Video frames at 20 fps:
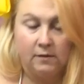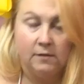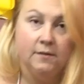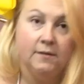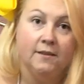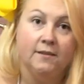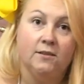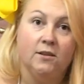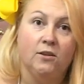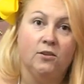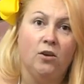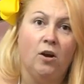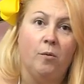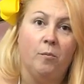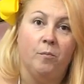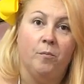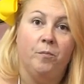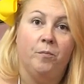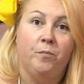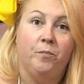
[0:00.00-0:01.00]
sits on
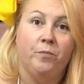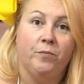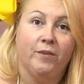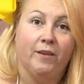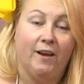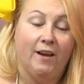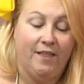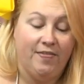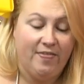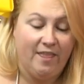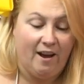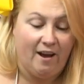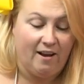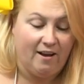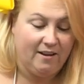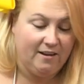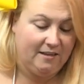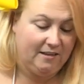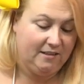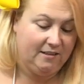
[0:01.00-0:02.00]
top. And
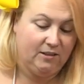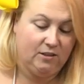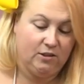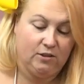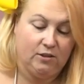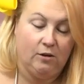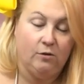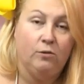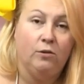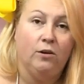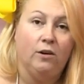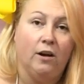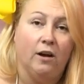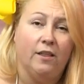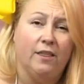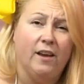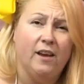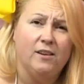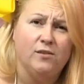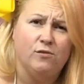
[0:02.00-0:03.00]
that is the slow cooker.
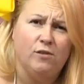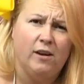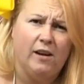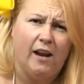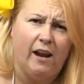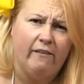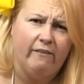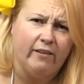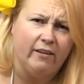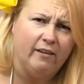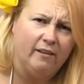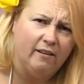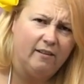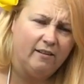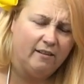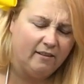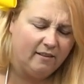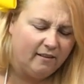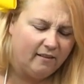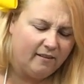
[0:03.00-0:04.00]
That is really heavy.
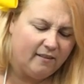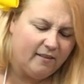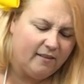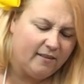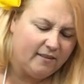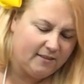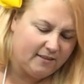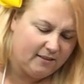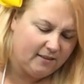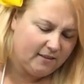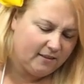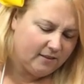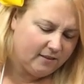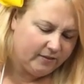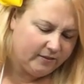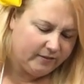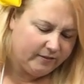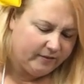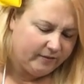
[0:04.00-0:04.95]
It is.